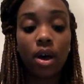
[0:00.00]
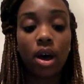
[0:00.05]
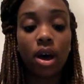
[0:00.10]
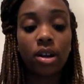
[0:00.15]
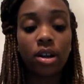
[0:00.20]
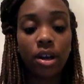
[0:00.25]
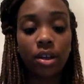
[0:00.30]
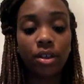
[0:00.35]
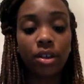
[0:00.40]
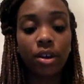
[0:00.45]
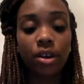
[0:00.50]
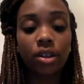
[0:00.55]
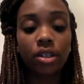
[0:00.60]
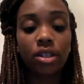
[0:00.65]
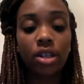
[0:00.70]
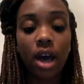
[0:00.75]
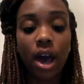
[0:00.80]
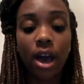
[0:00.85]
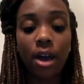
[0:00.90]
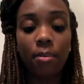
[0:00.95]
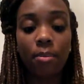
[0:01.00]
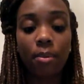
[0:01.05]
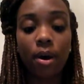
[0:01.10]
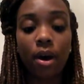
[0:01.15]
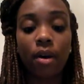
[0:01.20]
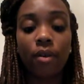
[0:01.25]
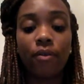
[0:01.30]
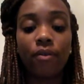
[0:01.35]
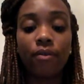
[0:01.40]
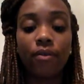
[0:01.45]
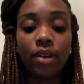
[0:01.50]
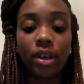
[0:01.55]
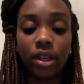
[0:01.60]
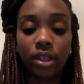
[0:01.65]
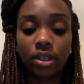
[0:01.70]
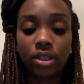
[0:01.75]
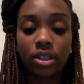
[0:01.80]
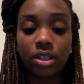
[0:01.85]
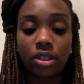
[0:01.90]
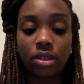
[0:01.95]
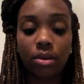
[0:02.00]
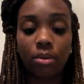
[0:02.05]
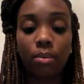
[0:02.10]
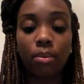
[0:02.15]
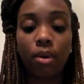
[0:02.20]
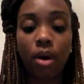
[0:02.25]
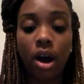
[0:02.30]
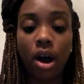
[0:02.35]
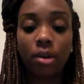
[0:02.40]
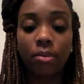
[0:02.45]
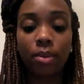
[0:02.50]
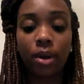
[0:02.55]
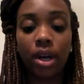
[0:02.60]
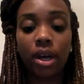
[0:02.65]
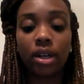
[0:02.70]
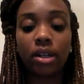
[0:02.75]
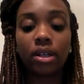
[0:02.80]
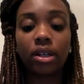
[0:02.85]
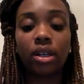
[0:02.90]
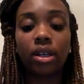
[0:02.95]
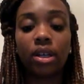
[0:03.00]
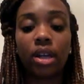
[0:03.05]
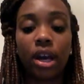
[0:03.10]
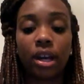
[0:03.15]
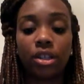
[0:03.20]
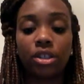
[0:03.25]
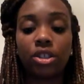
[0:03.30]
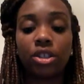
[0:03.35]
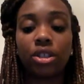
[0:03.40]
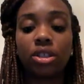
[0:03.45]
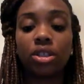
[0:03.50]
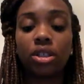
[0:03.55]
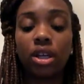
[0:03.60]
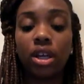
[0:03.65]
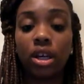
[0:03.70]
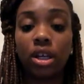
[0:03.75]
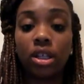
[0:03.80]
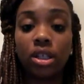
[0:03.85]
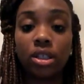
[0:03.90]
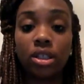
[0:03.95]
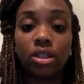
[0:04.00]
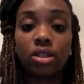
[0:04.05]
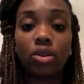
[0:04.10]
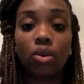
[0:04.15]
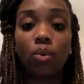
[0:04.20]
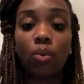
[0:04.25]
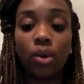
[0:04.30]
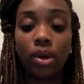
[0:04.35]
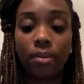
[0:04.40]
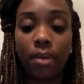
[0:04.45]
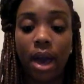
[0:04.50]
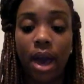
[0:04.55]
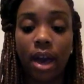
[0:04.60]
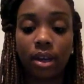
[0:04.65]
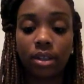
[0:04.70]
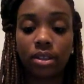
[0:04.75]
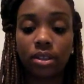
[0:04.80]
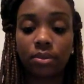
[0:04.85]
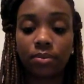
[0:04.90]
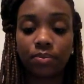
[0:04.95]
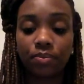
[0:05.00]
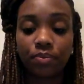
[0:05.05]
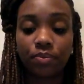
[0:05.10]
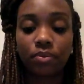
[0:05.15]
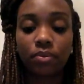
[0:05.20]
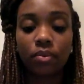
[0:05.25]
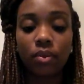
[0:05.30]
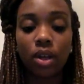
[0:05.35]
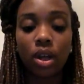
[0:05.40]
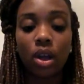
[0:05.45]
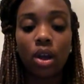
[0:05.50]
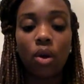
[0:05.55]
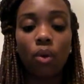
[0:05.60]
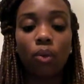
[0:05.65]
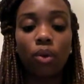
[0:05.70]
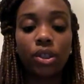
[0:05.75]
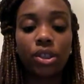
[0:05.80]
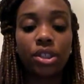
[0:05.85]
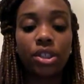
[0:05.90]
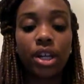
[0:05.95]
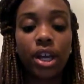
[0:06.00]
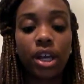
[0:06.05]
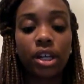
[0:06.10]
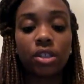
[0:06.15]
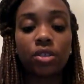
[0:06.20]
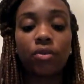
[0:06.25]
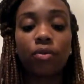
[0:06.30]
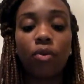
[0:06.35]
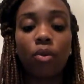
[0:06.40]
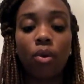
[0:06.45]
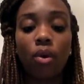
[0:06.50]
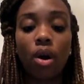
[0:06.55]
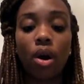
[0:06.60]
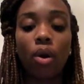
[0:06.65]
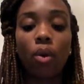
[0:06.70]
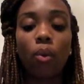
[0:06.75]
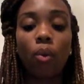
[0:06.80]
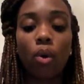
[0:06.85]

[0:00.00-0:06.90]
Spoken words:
Another type of fixed broadband connection is WiMAX, which stands for